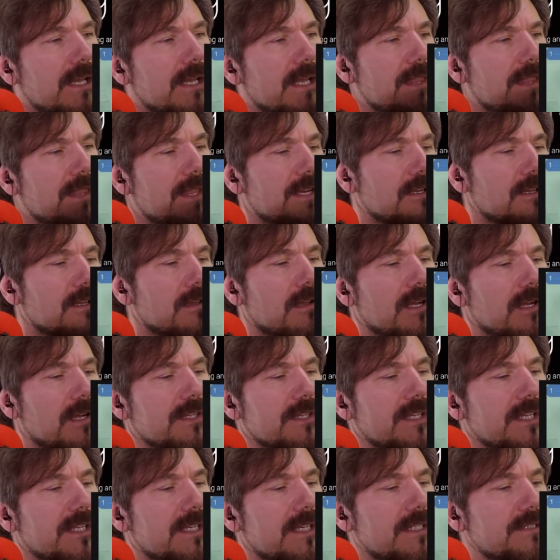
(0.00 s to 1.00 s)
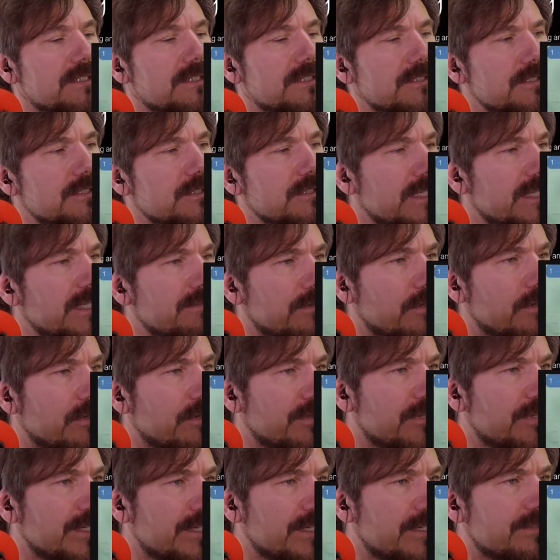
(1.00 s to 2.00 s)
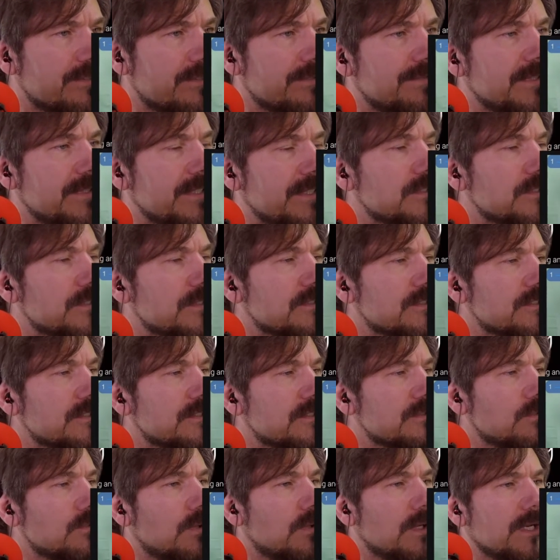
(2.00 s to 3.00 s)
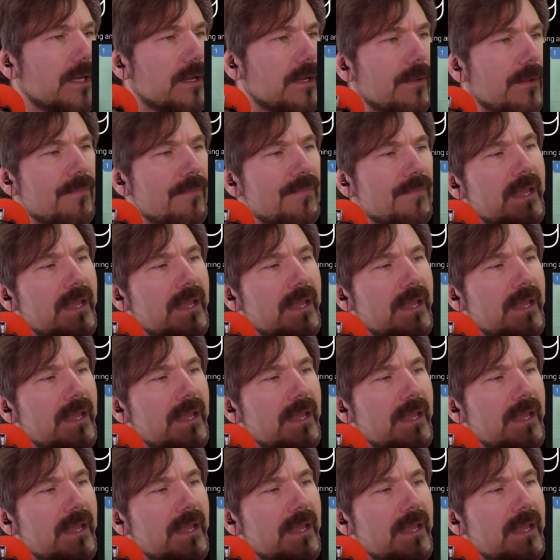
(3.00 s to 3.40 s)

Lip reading: And then along the edges, you have all the other features as well.